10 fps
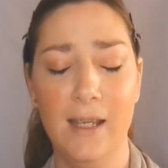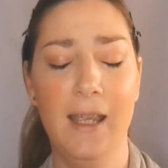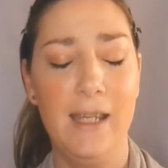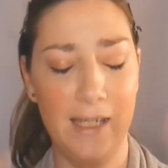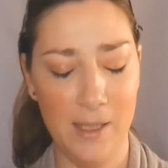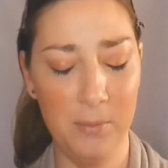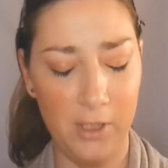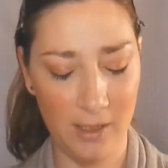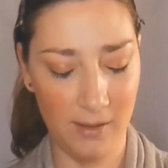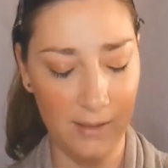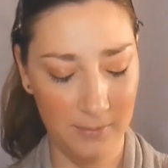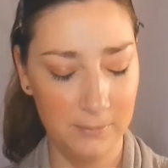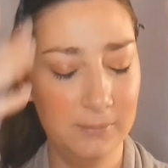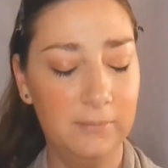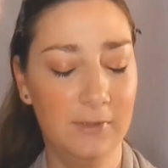I can't breathe.
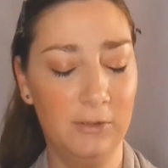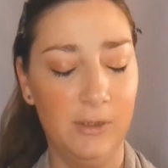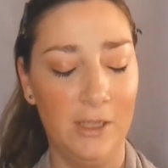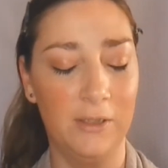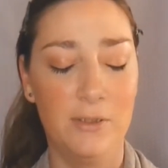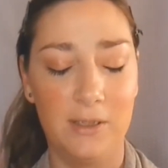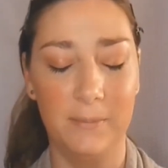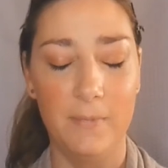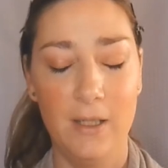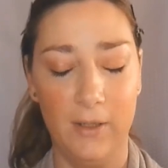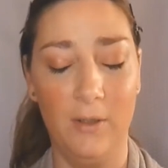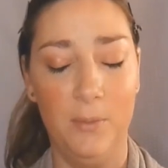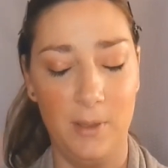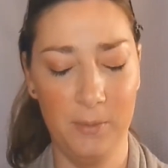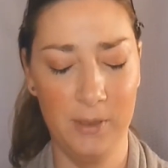Rose. Oh
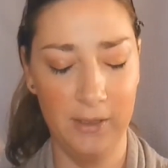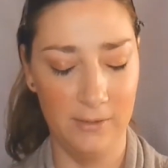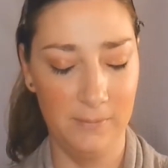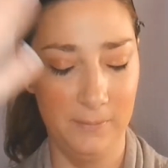my word.